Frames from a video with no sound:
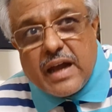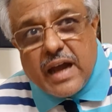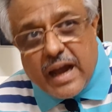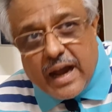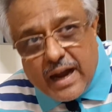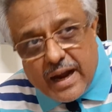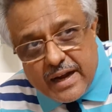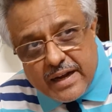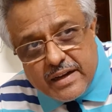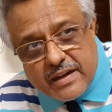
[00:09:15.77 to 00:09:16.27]

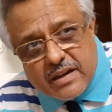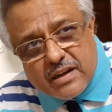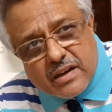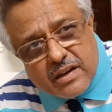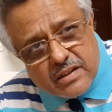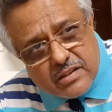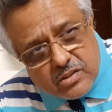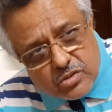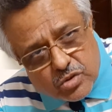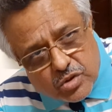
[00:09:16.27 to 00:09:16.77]
And
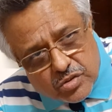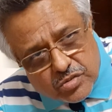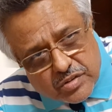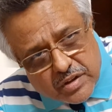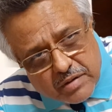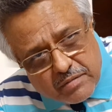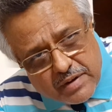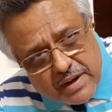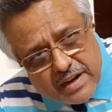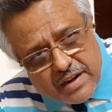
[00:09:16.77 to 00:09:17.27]
those
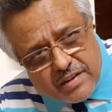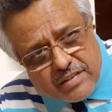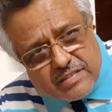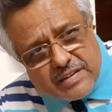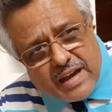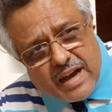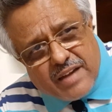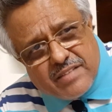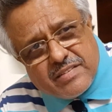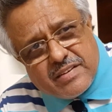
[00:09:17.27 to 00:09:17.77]
events,
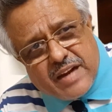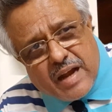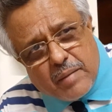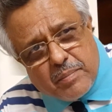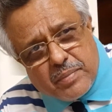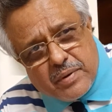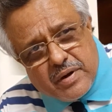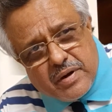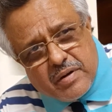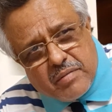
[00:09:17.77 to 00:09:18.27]
as it
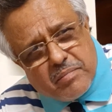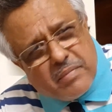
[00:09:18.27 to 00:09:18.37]
happened,